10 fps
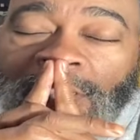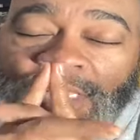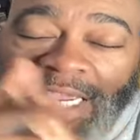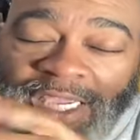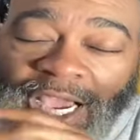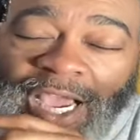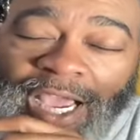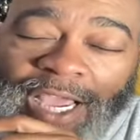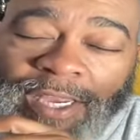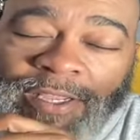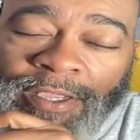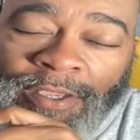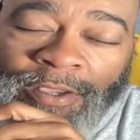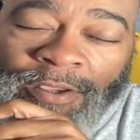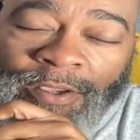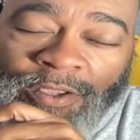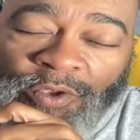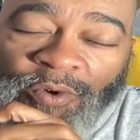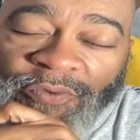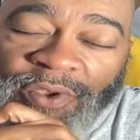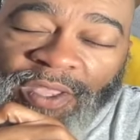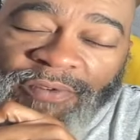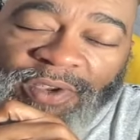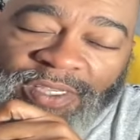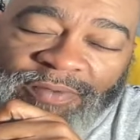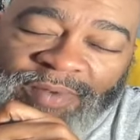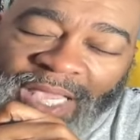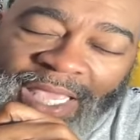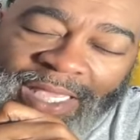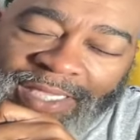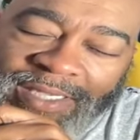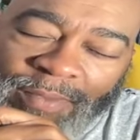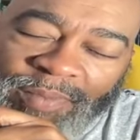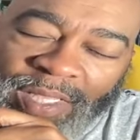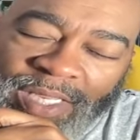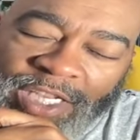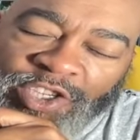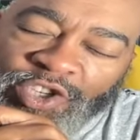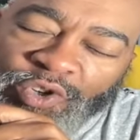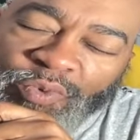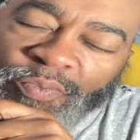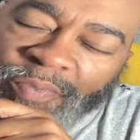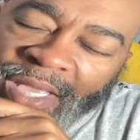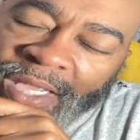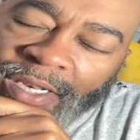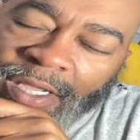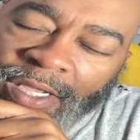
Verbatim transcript: that God, you will forgive us of taking something that you meant